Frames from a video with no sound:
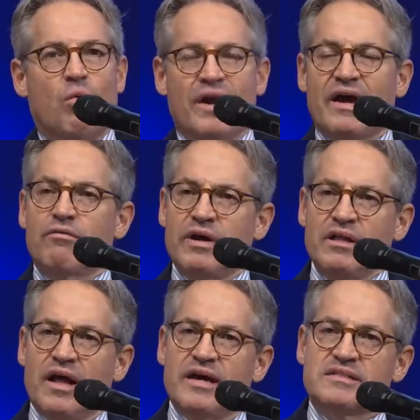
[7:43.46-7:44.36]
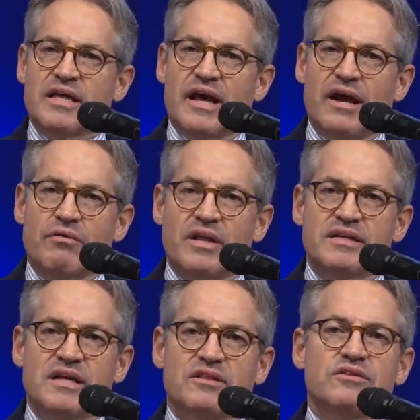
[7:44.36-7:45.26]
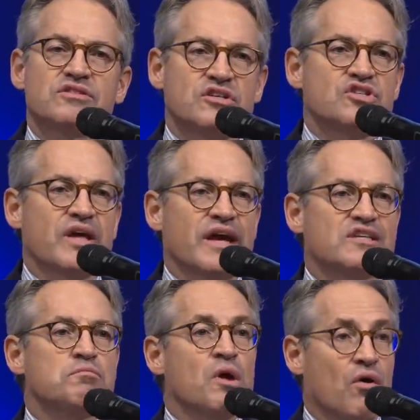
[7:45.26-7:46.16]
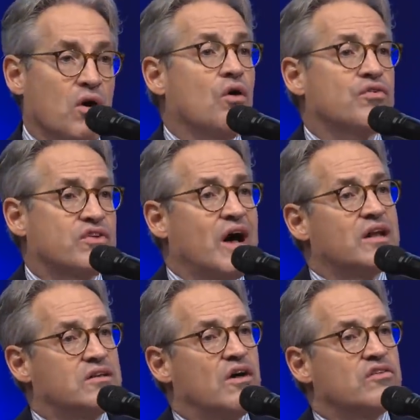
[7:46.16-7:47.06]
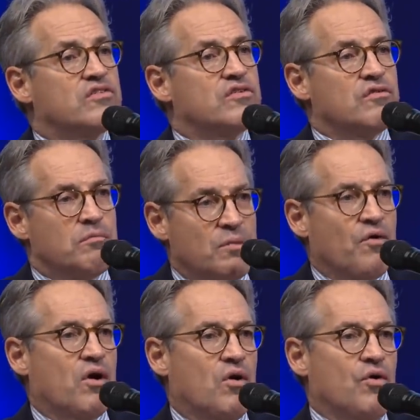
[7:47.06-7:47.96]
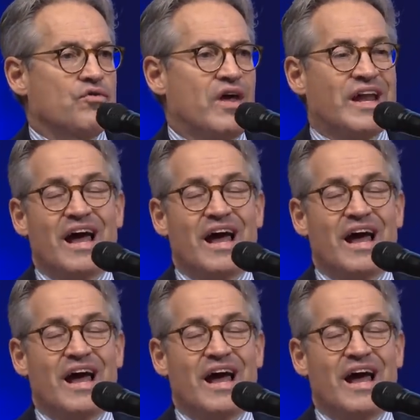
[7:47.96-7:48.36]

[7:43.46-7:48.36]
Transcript: When I realized that, I realized that there's such thing as miracles. God does miracles.